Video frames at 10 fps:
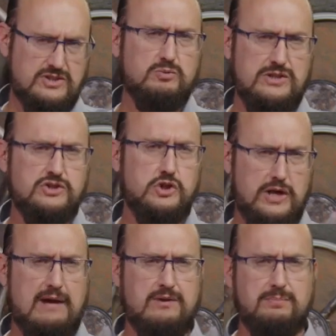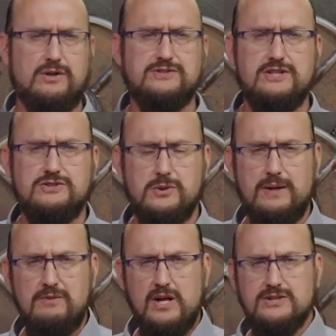The switch could have it built into
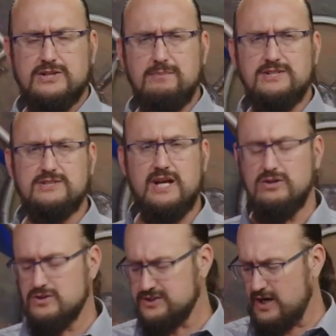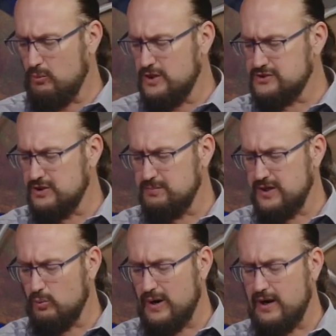it. Some of the standards that I want you to be
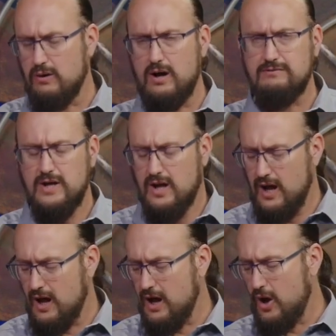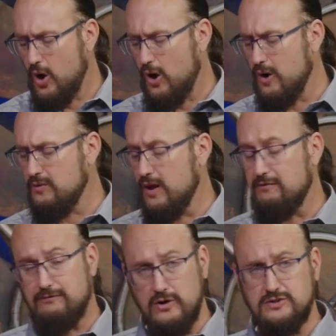aware of are the
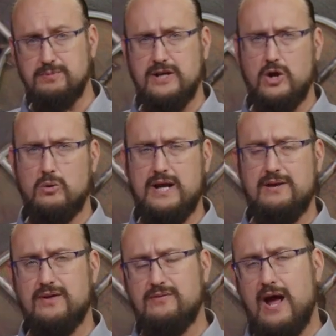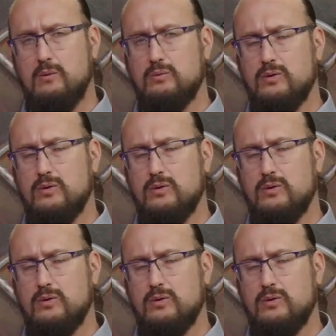first PoE, that